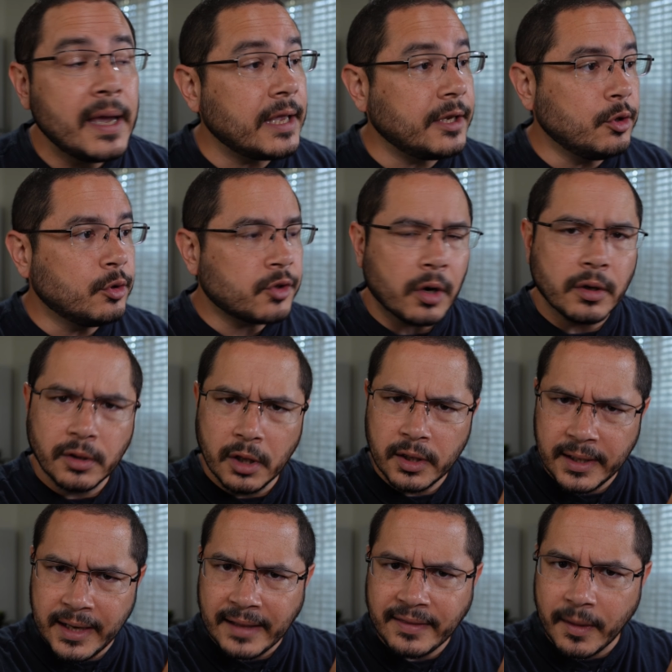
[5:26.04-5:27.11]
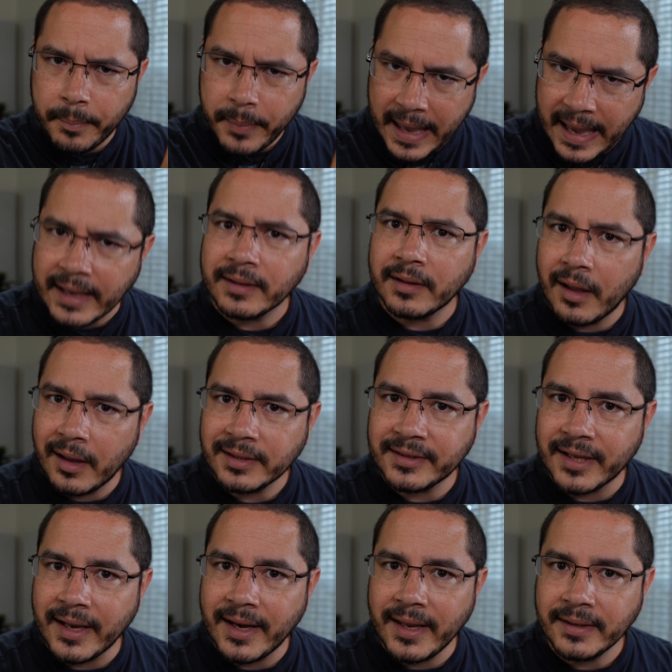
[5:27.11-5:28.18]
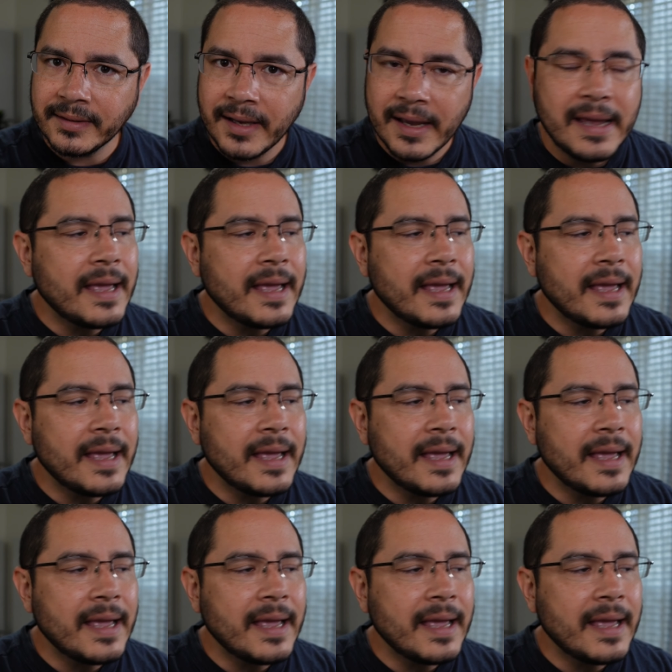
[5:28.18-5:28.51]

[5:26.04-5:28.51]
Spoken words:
and you start looking at the pan law settings,